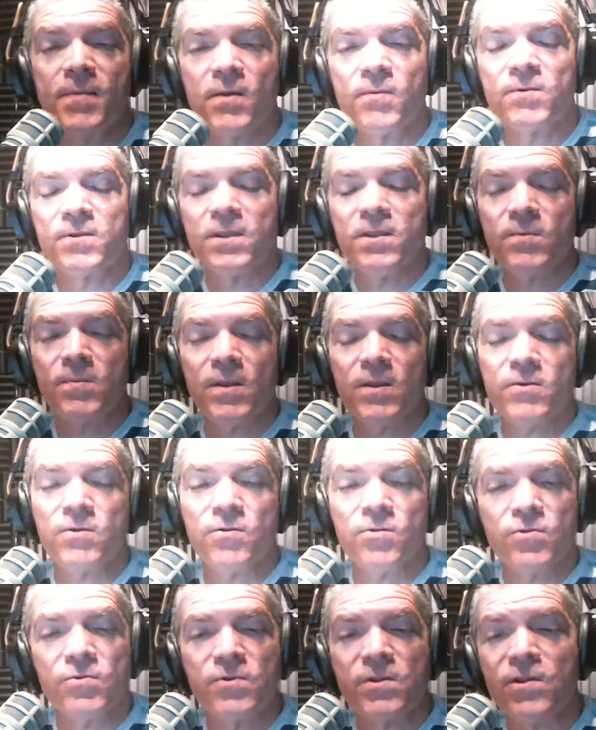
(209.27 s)
I will email you
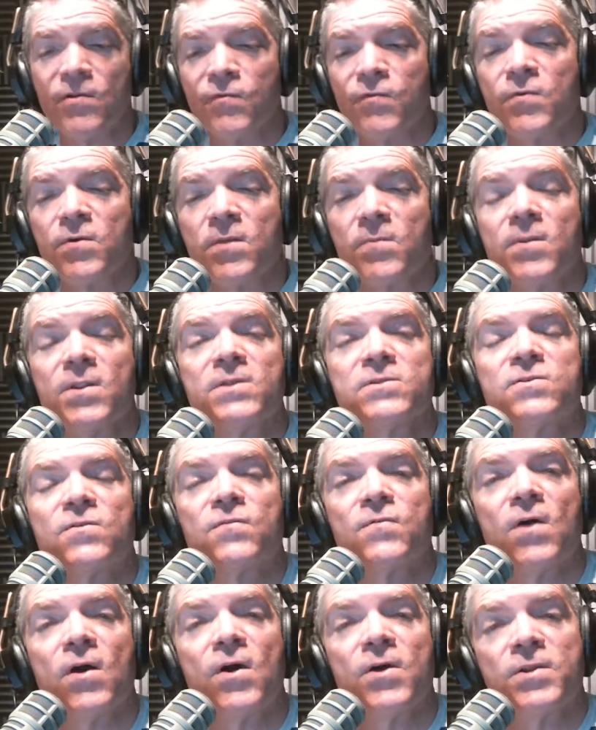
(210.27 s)
30 to 40 minutes
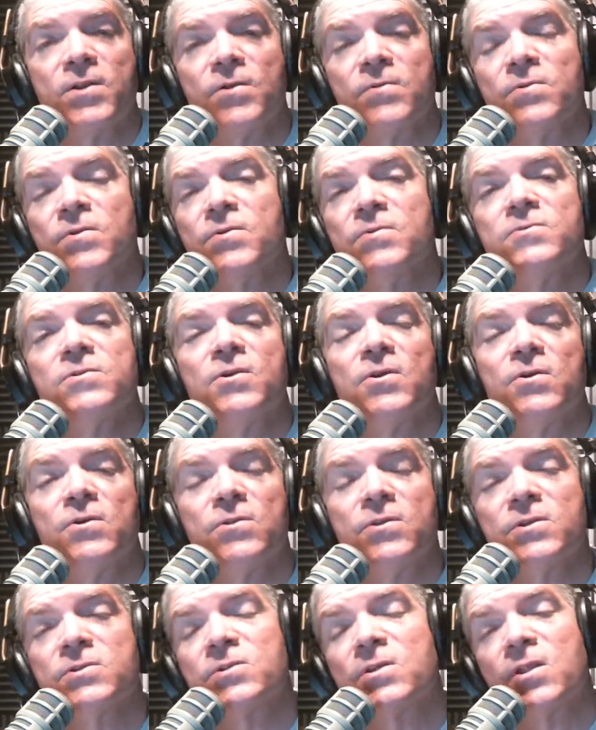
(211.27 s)
of audio news that you
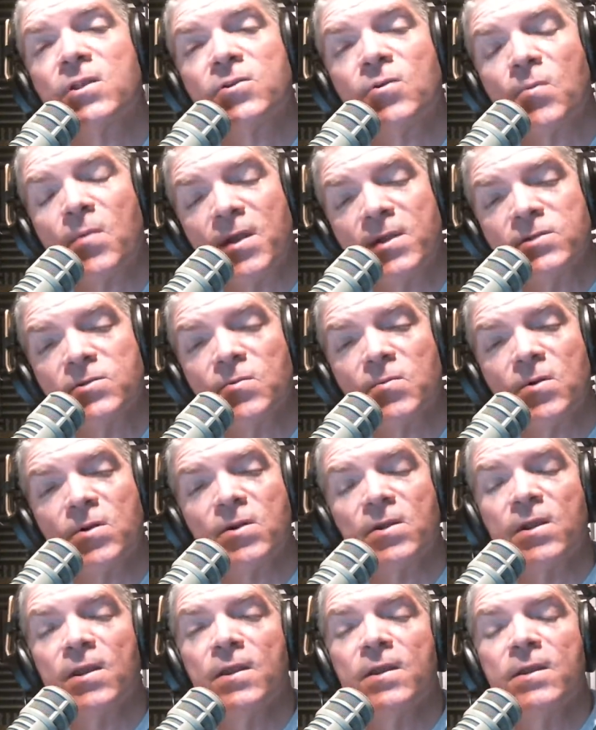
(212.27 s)
can listen on your way to
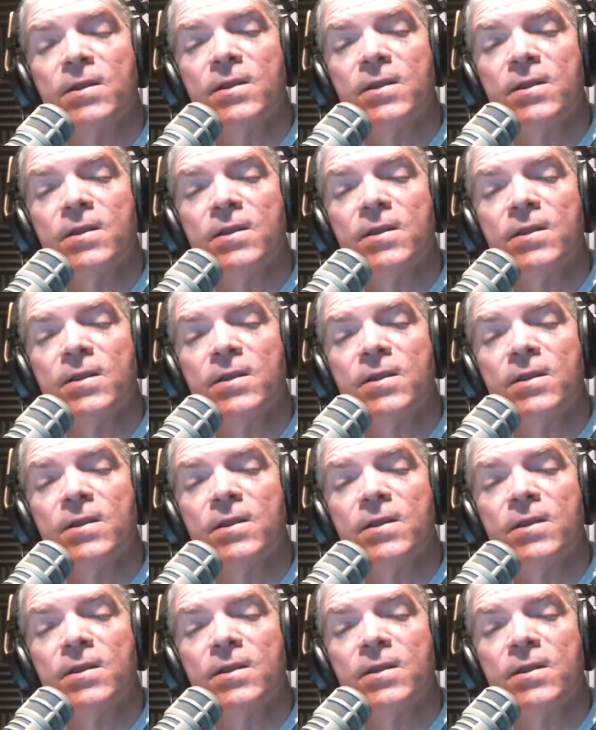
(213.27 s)
work.